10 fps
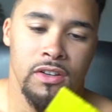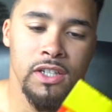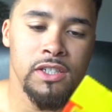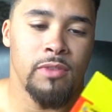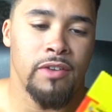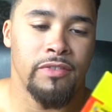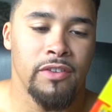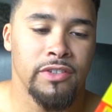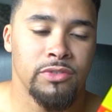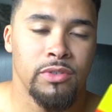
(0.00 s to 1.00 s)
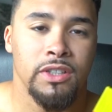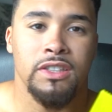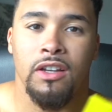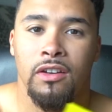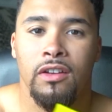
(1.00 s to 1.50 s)
These are my favourite sweets,
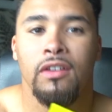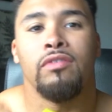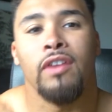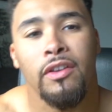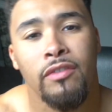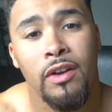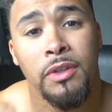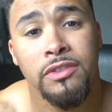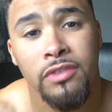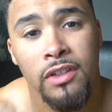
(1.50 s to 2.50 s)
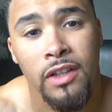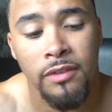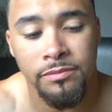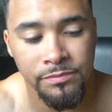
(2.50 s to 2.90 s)
so thank you very much for doing that.